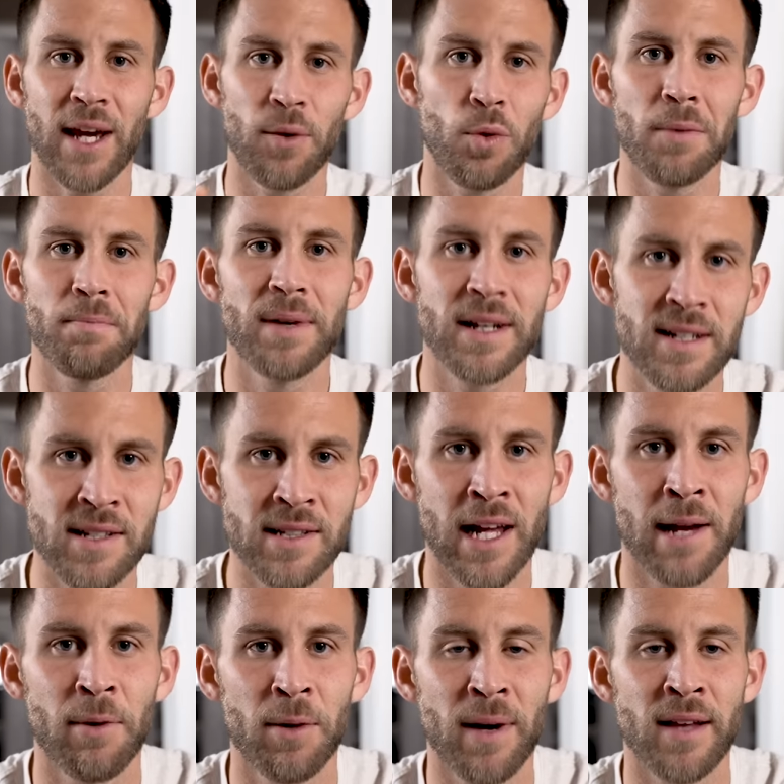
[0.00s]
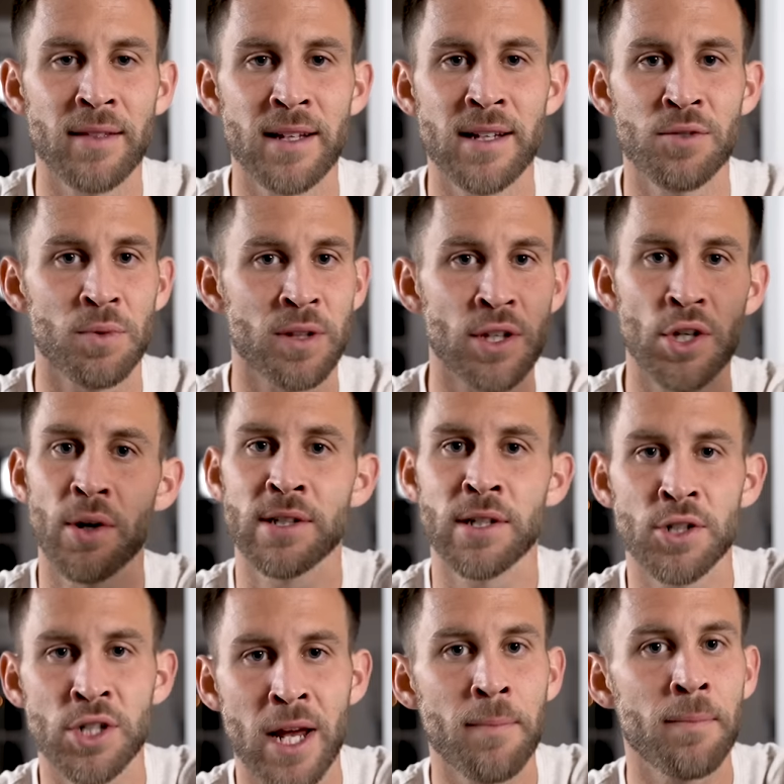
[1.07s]
And one big disclaimer about this, with the
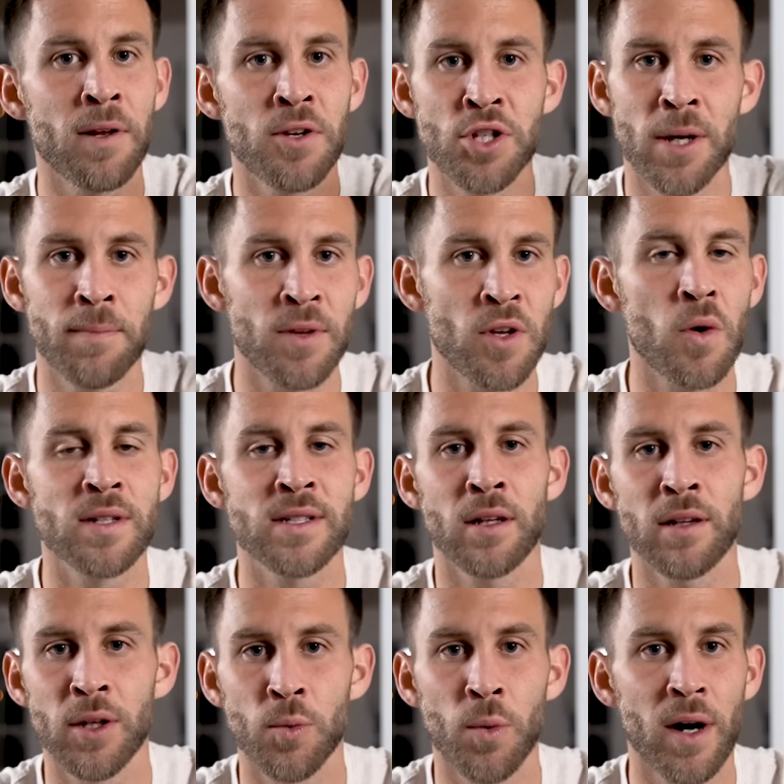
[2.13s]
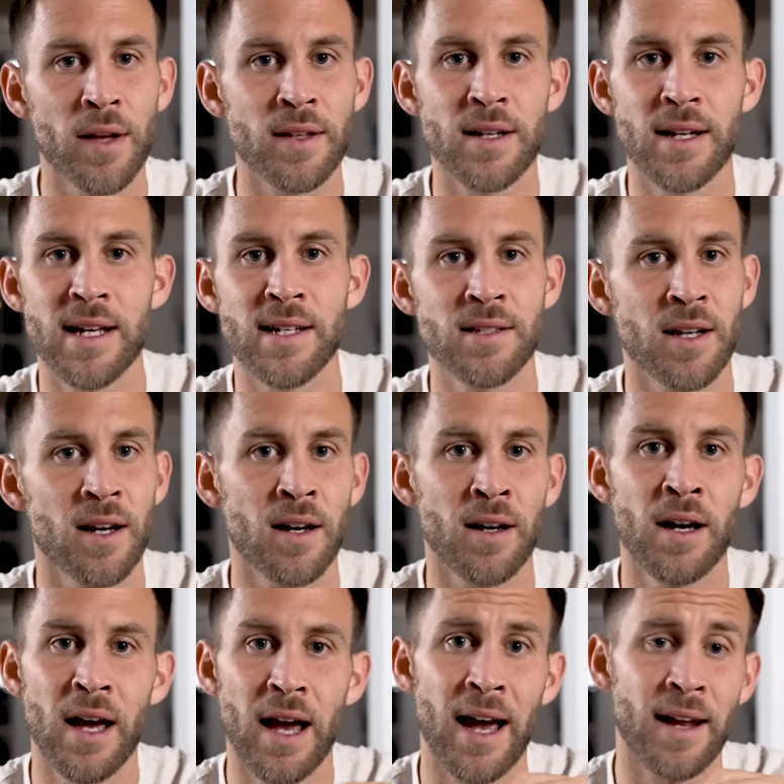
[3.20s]
USL Championship, the USL League One, the NISA,
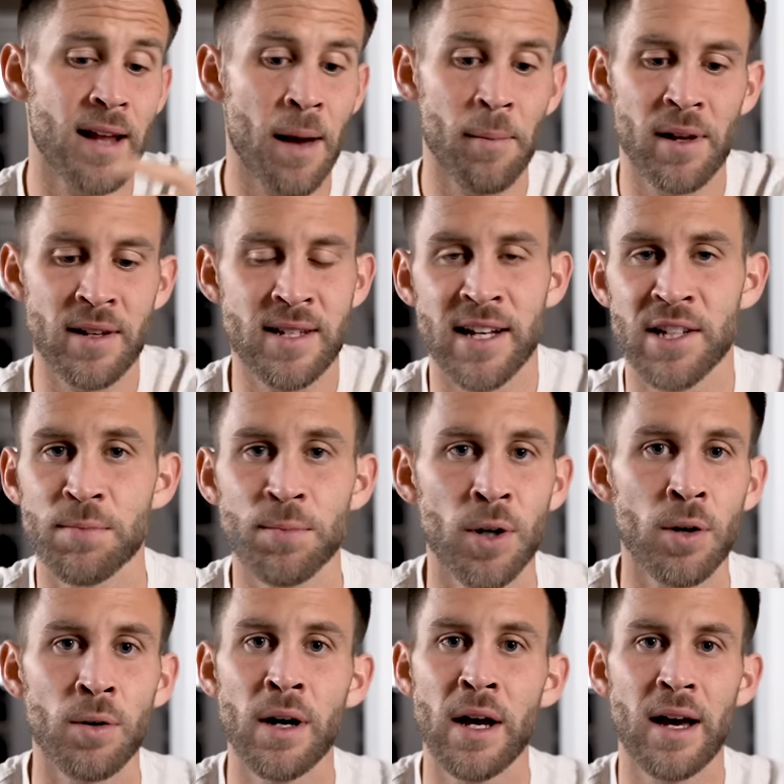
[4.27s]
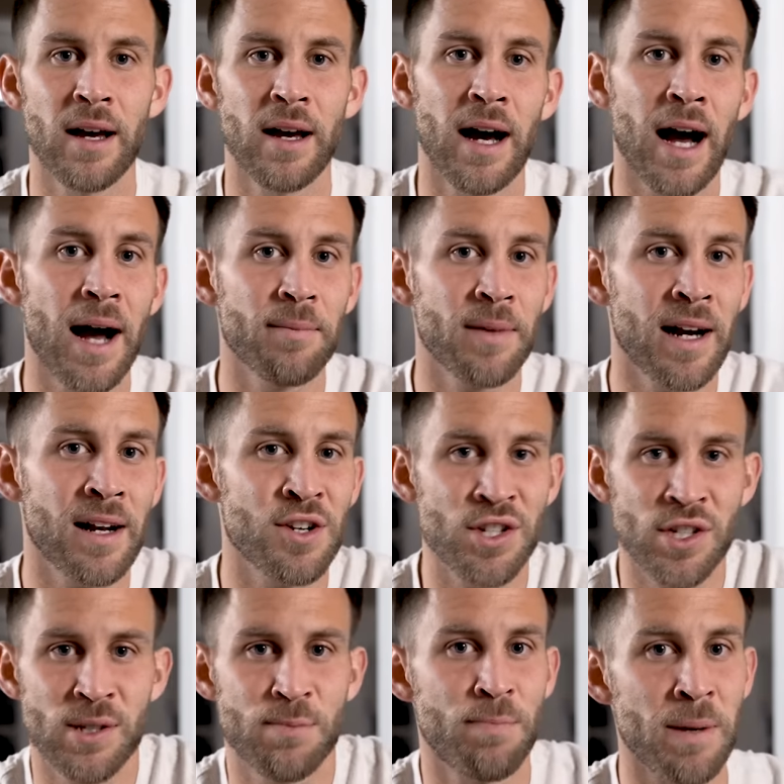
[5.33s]
and MLS Next Pro, I'm kind of
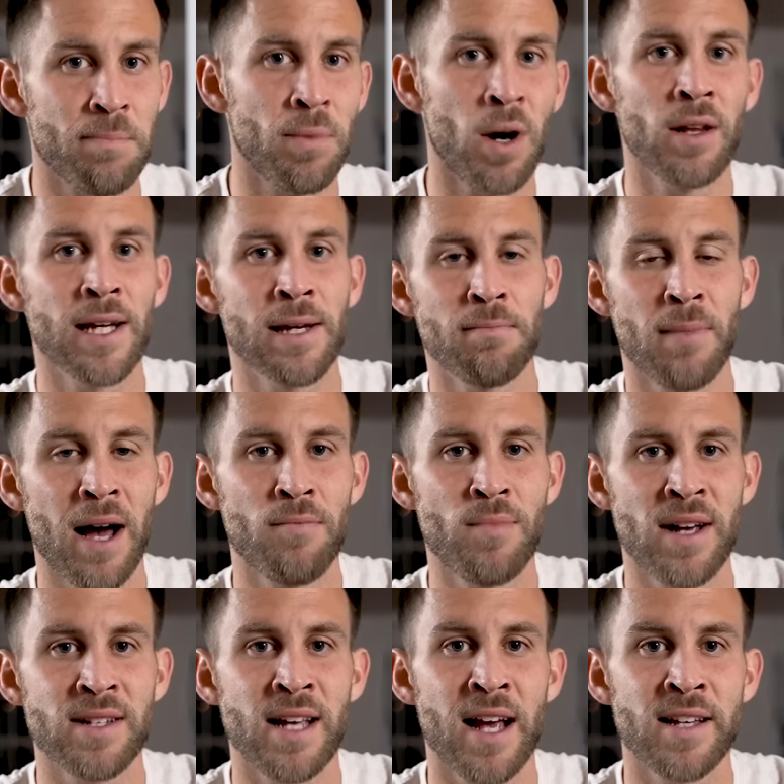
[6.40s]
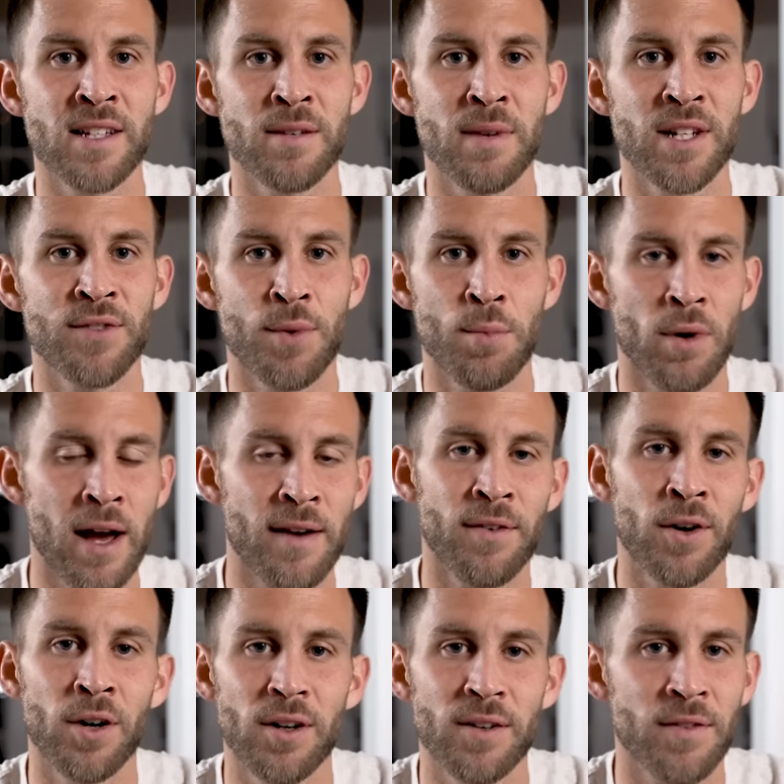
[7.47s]
just spitballing my best estimates from what I've
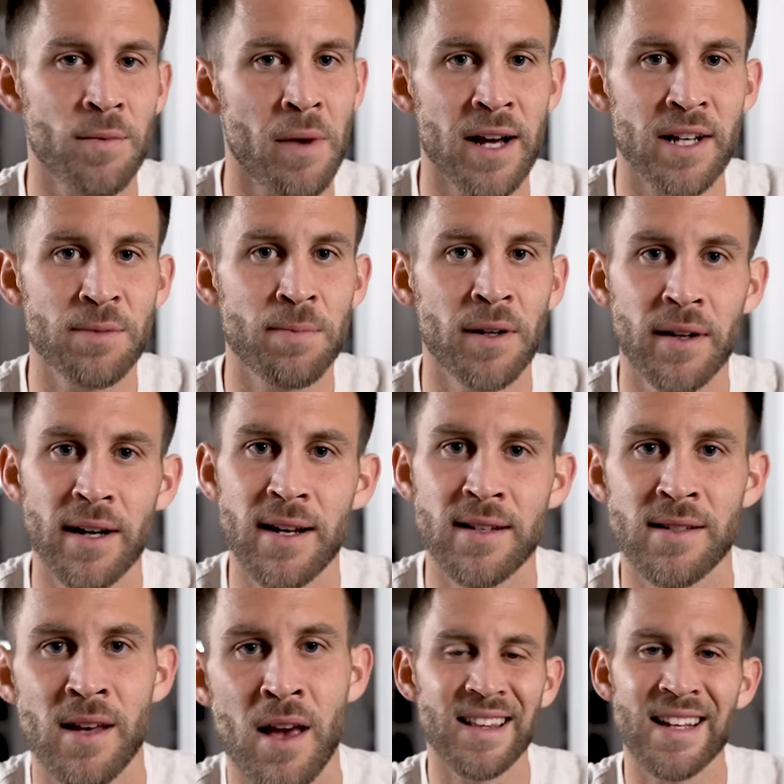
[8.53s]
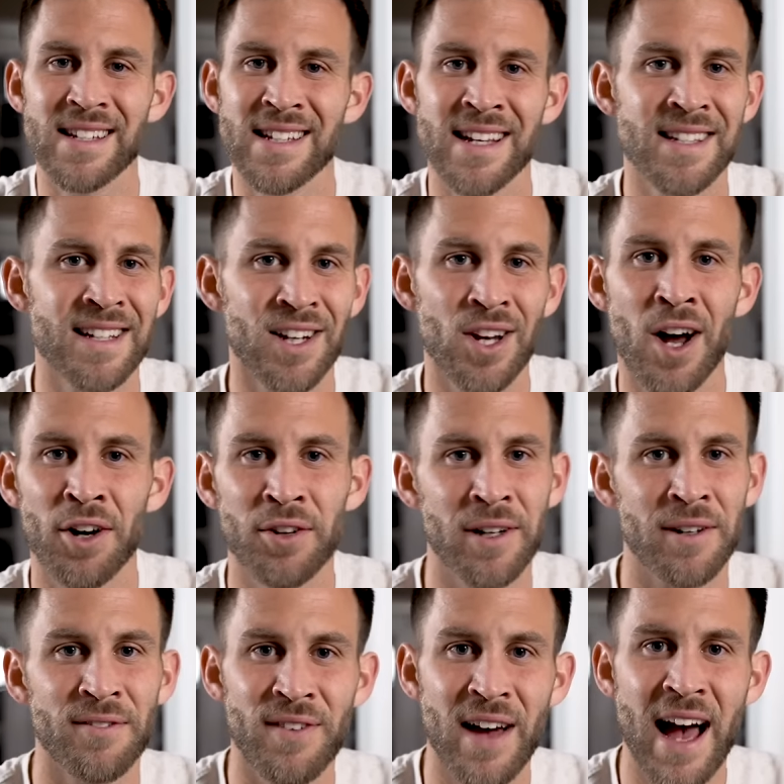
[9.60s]
heard, from my experience. This isn't
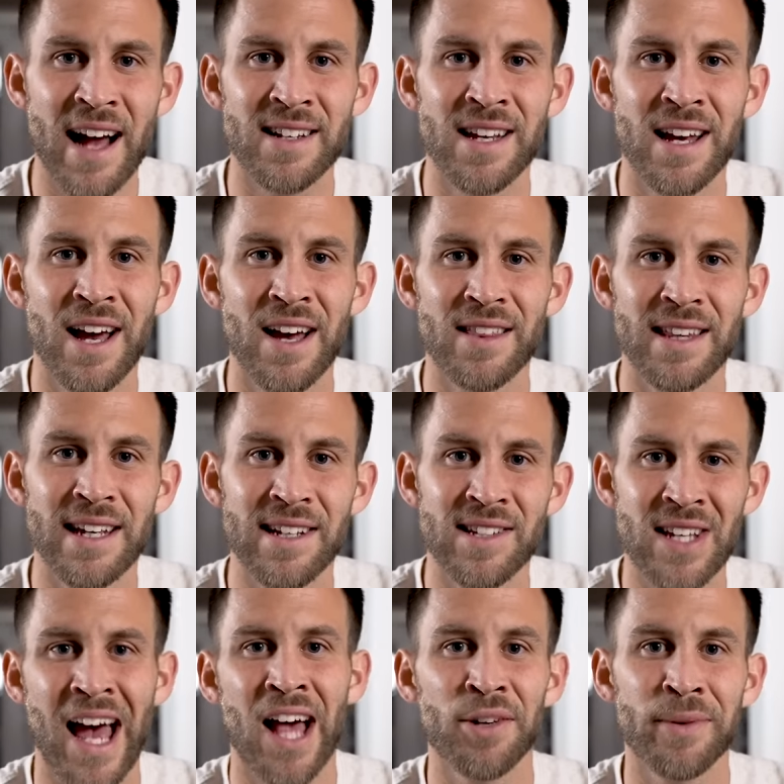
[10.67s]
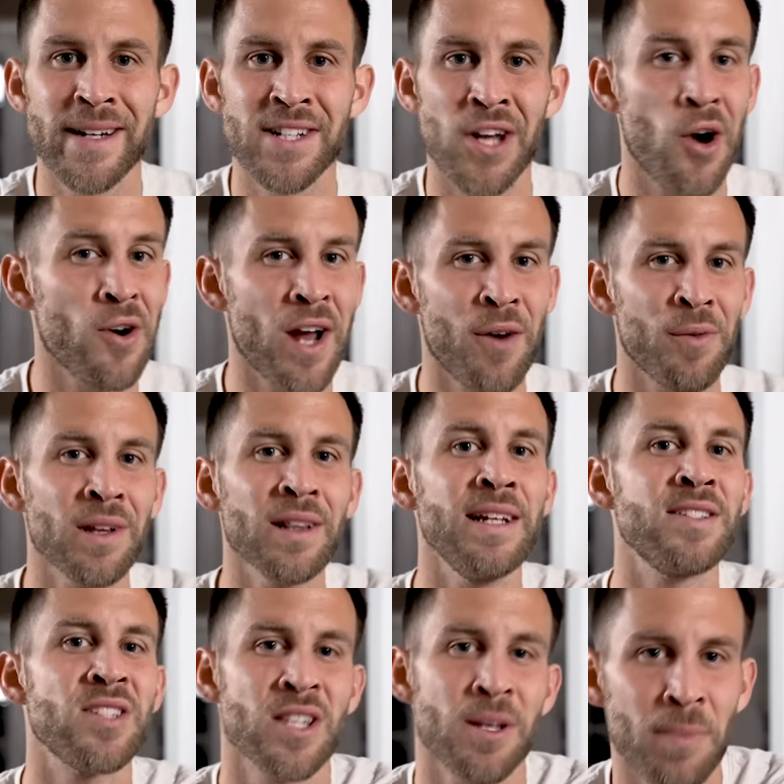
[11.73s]
concrete fact. The salaries are not
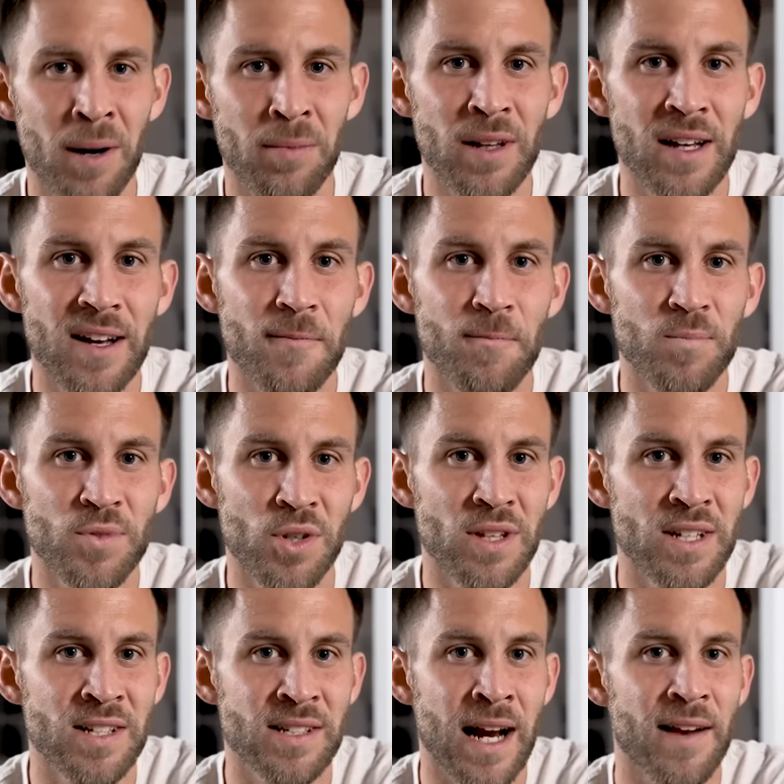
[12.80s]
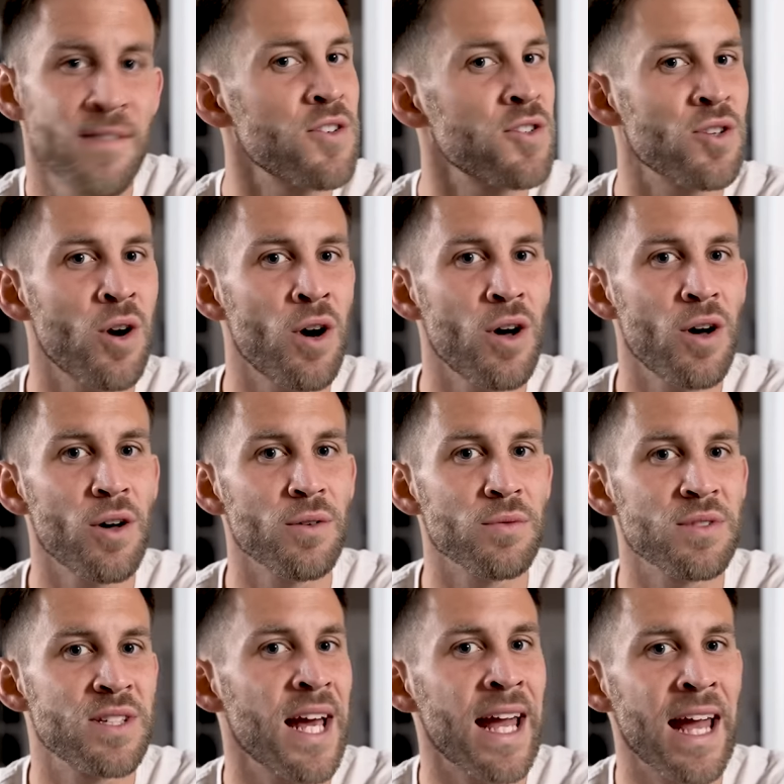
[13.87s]
released to the public. So this is kind of just all
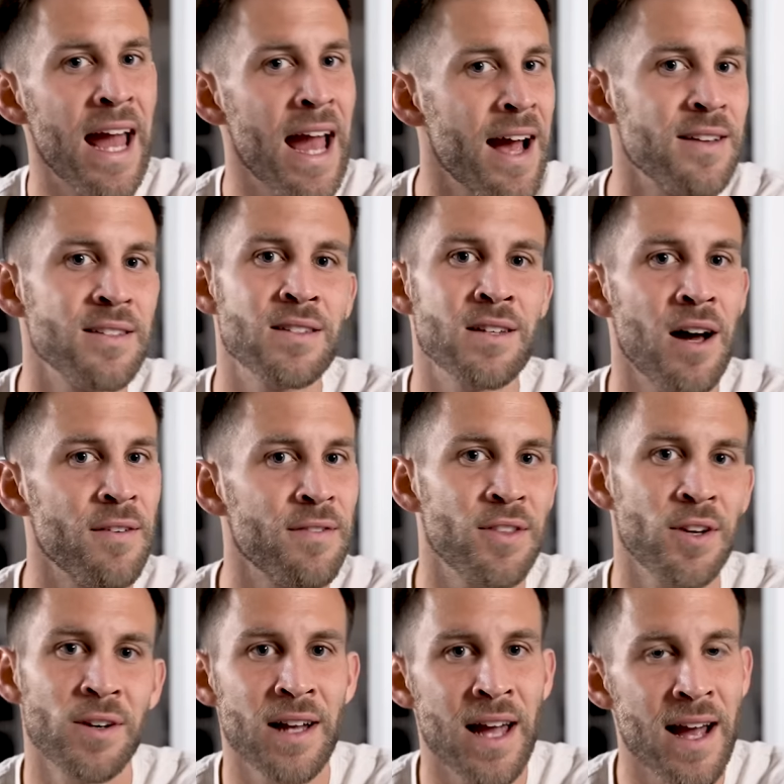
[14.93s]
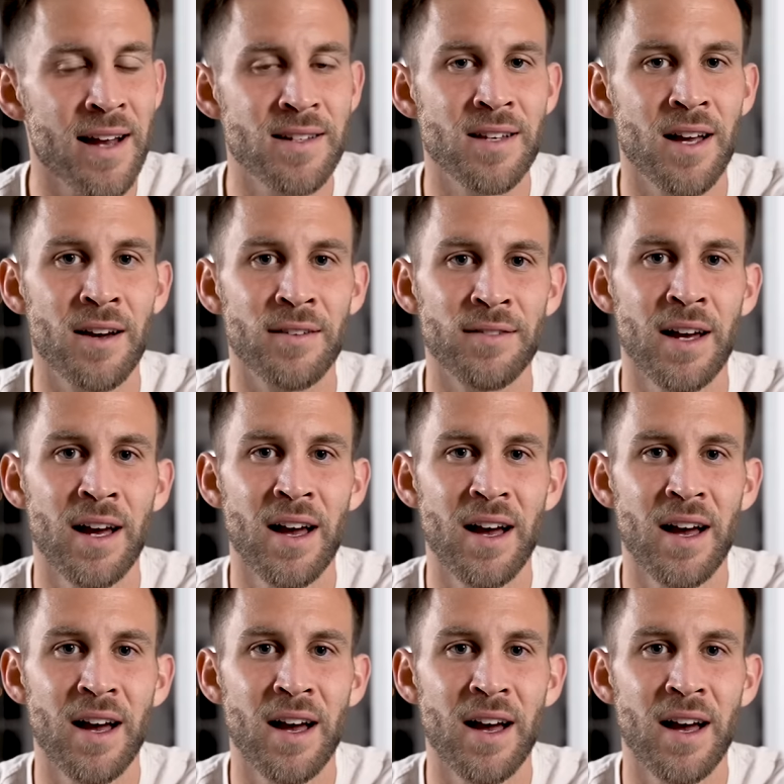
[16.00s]
secondhand stuff, third-hand stuff.